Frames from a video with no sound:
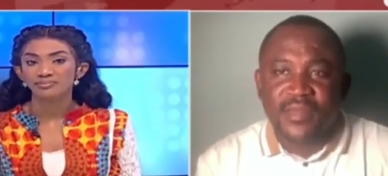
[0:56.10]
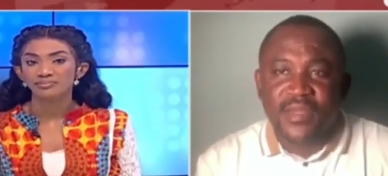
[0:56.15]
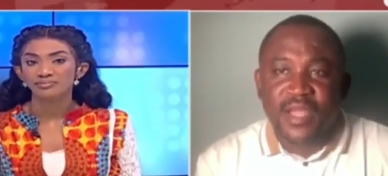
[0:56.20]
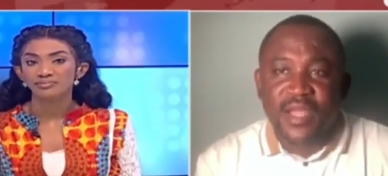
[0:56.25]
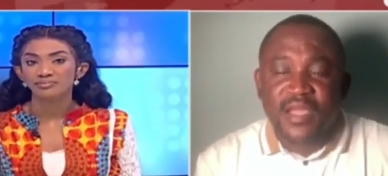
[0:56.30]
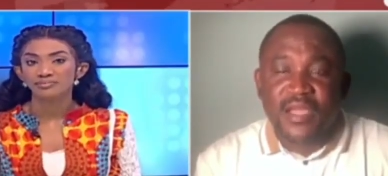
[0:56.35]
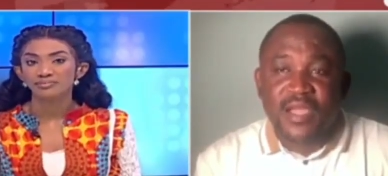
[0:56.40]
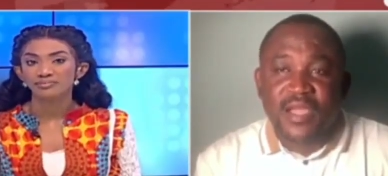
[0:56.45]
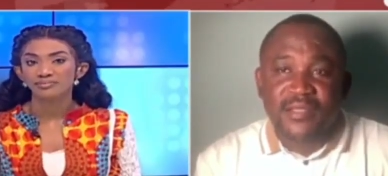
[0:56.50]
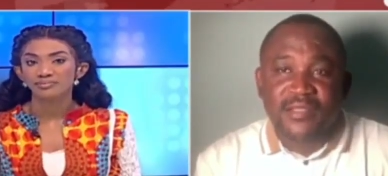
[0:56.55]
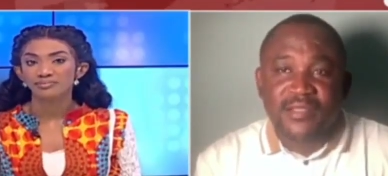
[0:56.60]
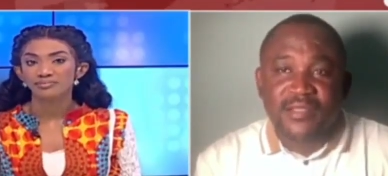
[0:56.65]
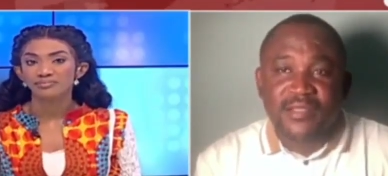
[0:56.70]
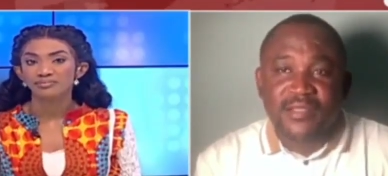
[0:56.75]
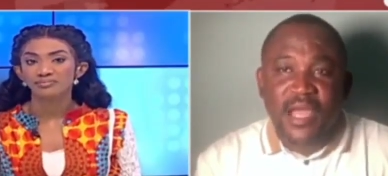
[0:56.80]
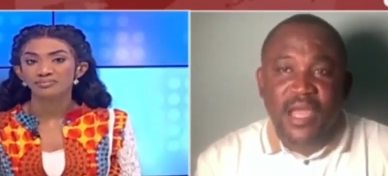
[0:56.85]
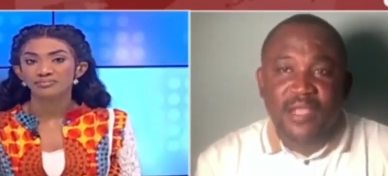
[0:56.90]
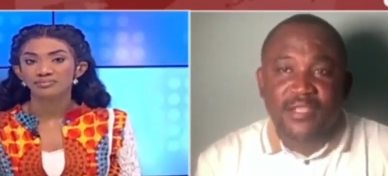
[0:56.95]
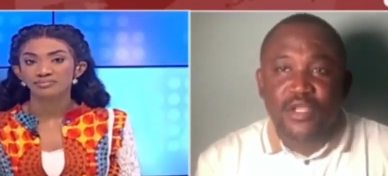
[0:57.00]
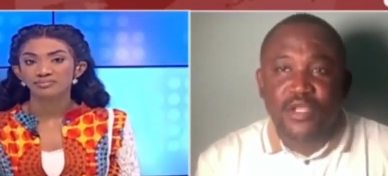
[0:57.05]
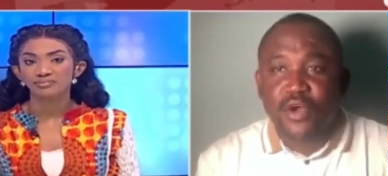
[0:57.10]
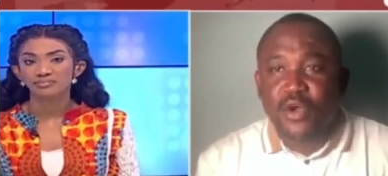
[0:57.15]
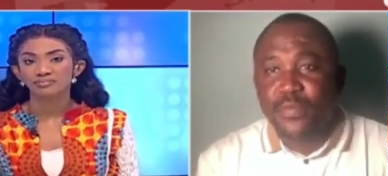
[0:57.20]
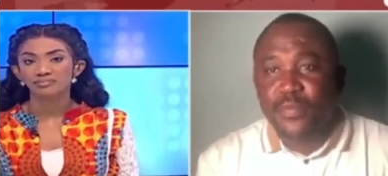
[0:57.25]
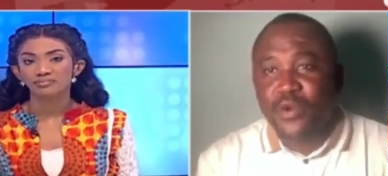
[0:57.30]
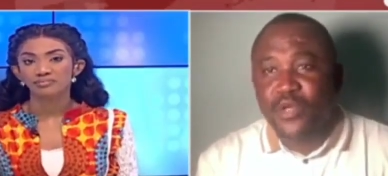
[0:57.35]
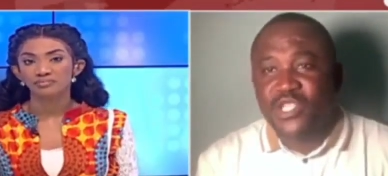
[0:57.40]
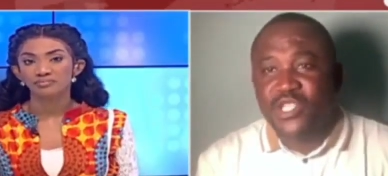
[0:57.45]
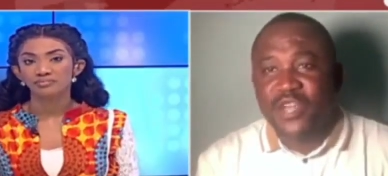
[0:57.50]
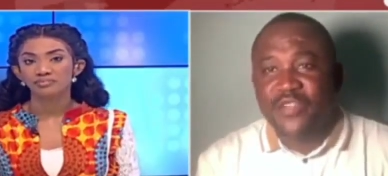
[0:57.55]
Speaker 1: Yes, uh, so Portia,
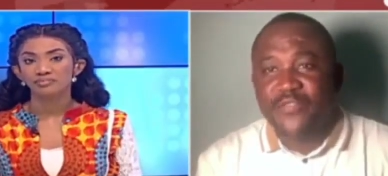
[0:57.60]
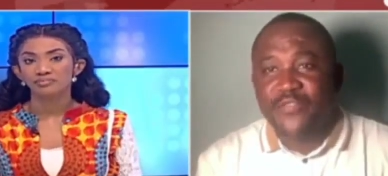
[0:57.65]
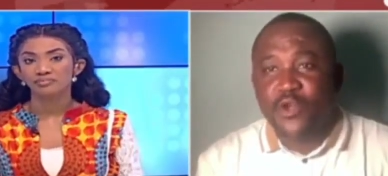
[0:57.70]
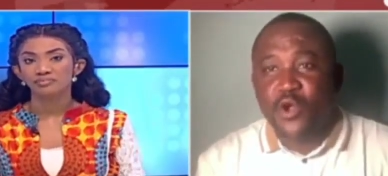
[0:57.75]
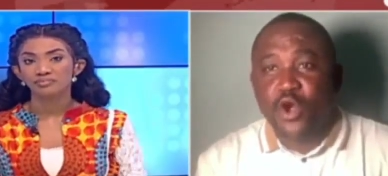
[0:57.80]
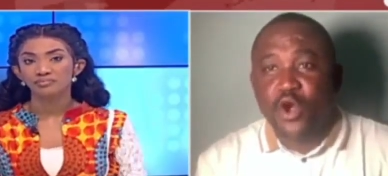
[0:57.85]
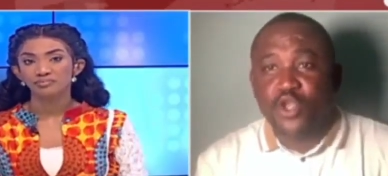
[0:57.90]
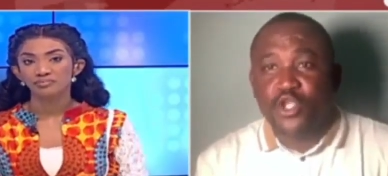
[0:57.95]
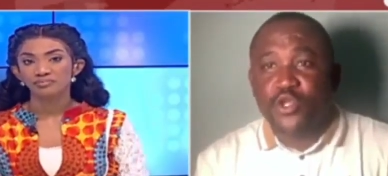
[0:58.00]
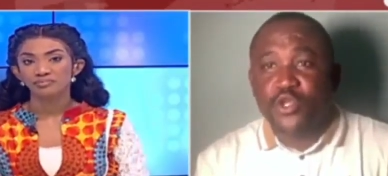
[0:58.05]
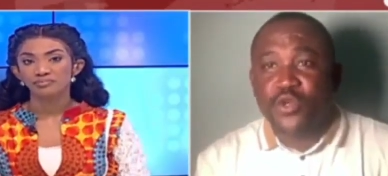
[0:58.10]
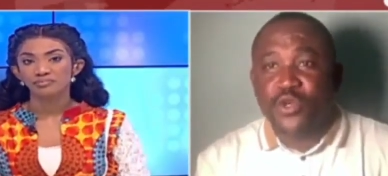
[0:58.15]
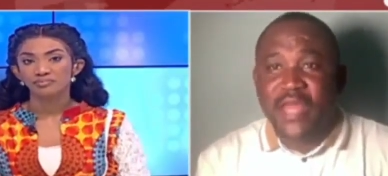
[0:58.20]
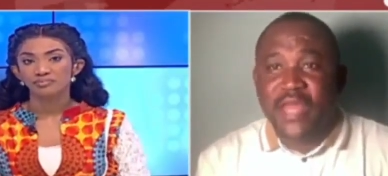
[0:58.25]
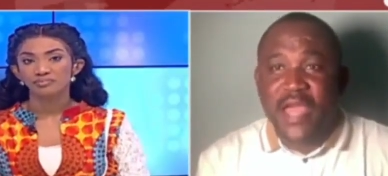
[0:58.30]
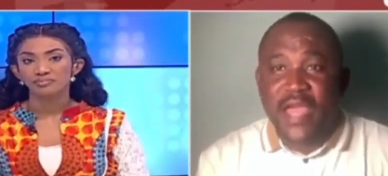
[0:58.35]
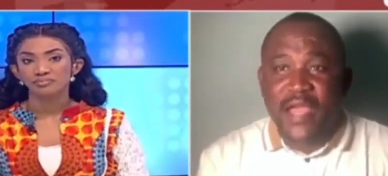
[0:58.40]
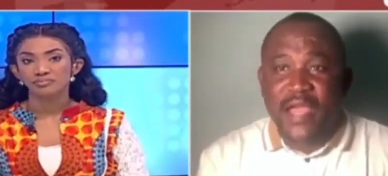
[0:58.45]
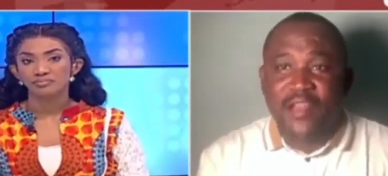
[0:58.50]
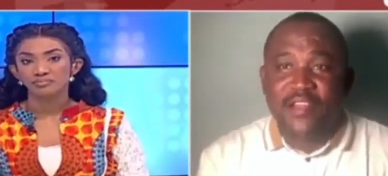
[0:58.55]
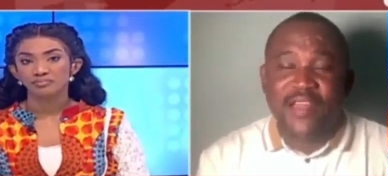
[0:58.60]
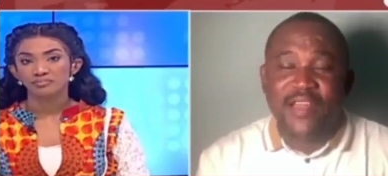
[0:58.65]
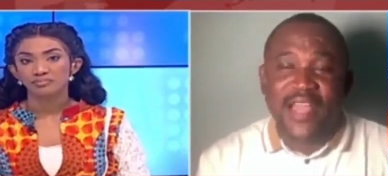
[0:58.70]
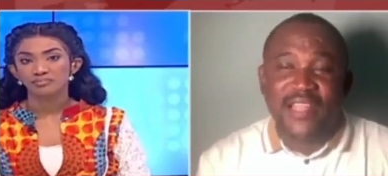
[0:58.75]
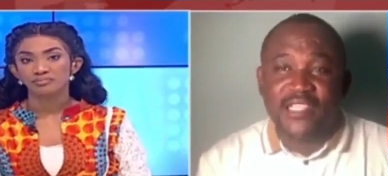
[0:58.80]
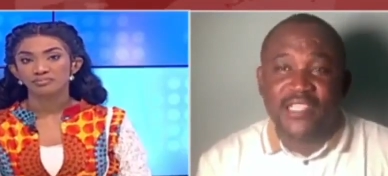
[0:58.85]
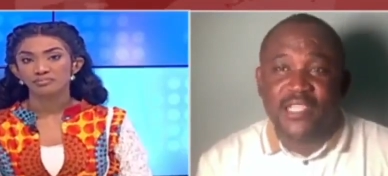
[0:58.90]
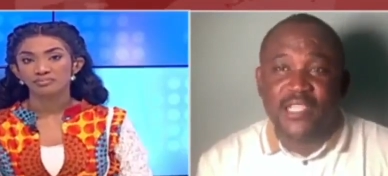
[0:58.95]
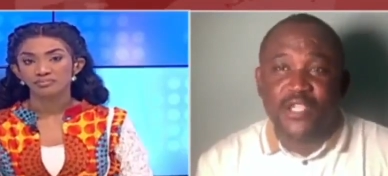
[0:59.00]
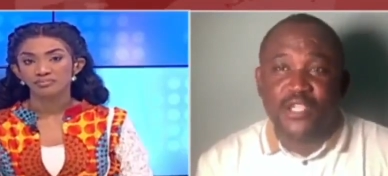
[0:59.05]
if you go to the
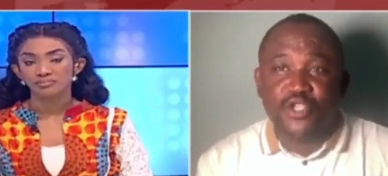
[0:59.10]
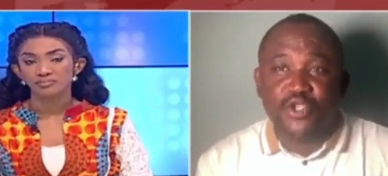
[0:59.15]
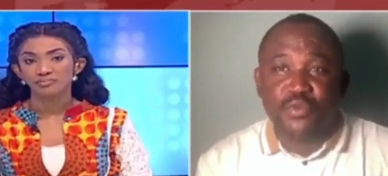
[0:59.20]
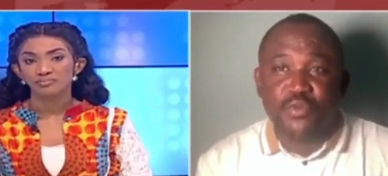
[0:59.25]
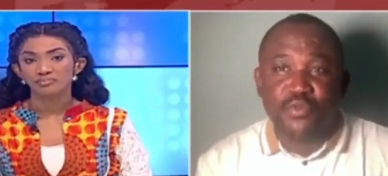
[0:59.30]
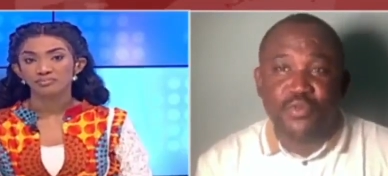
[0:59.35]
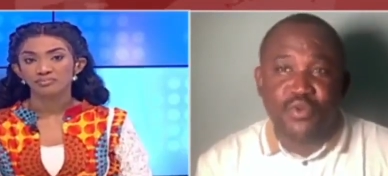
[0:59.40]
Krachi Nchumuru